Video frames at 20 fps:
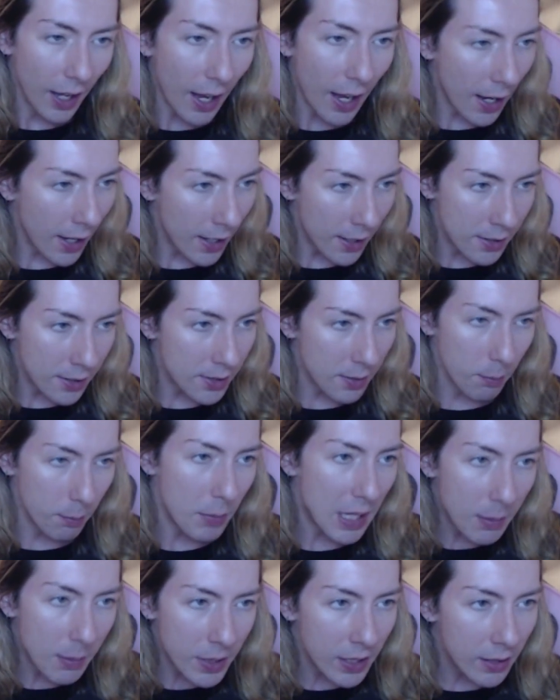and
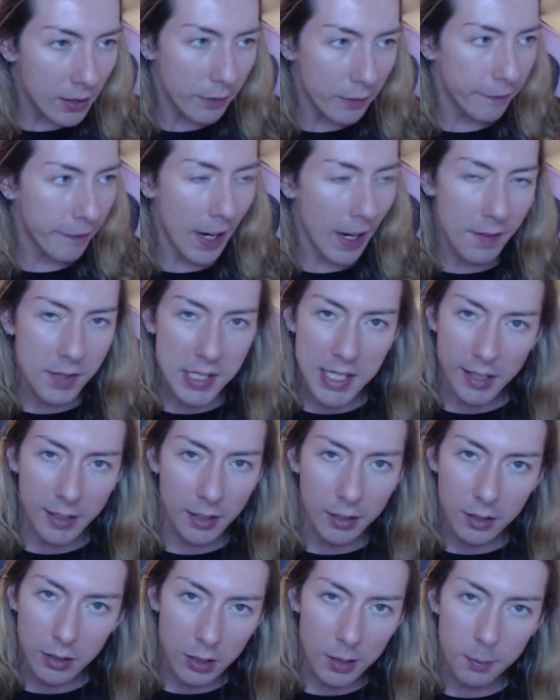maybe the five
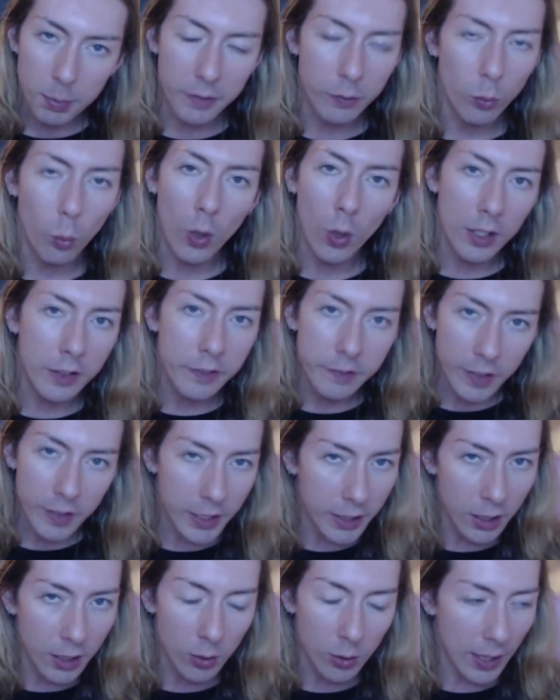second clip of one
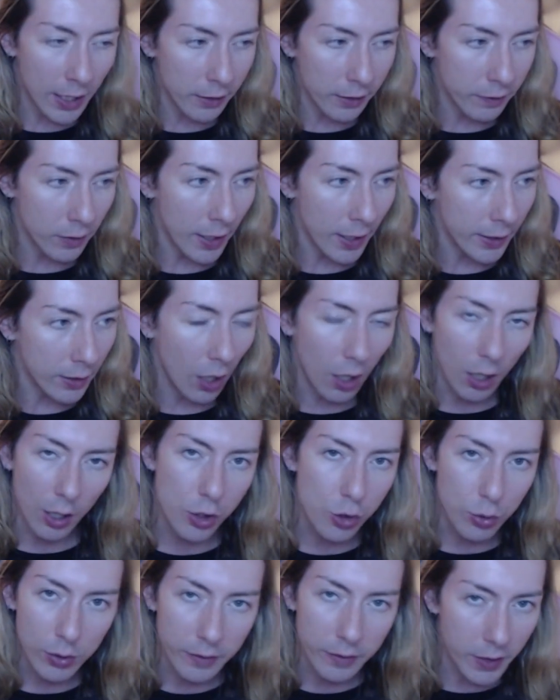video out of like one
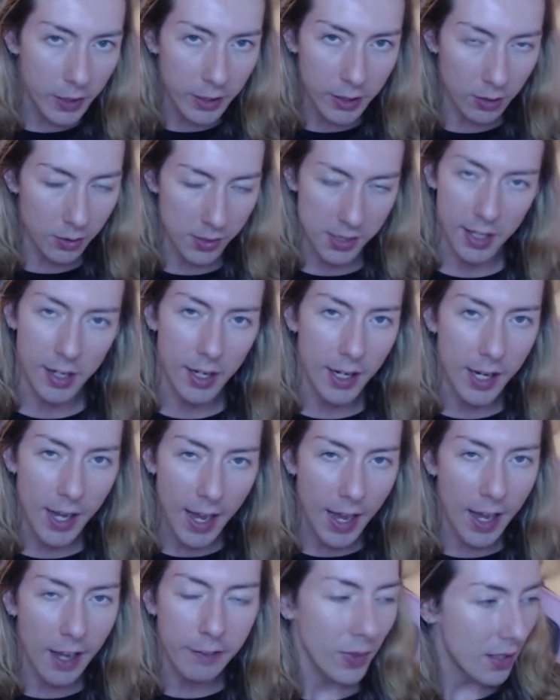hundred videos that I
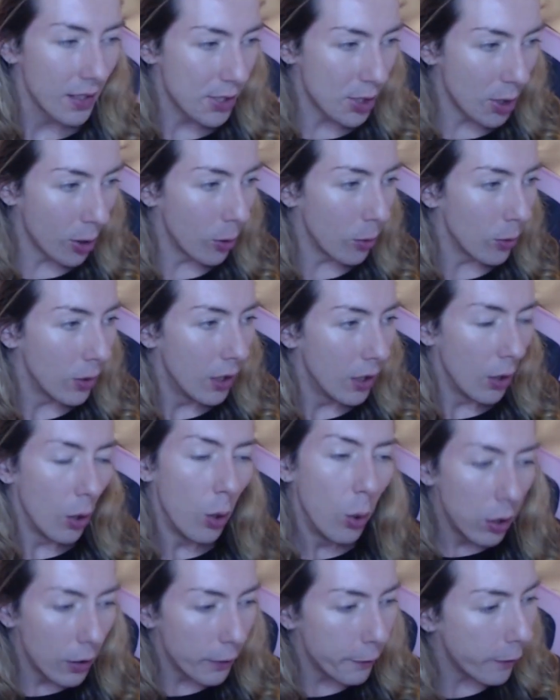have. So
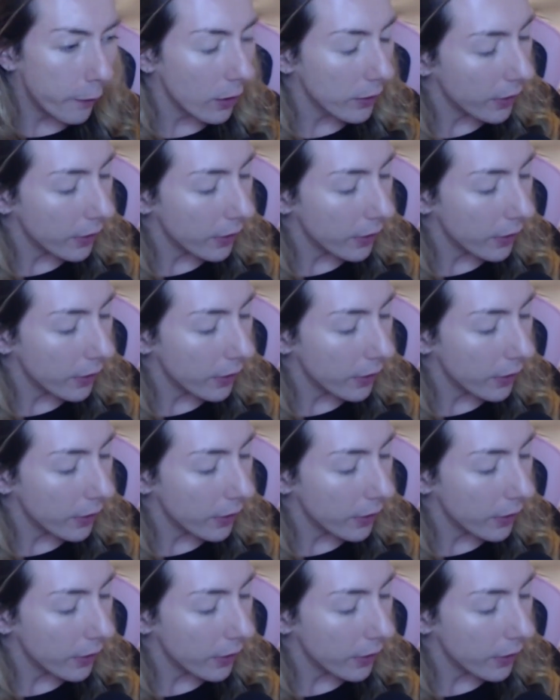who the fuck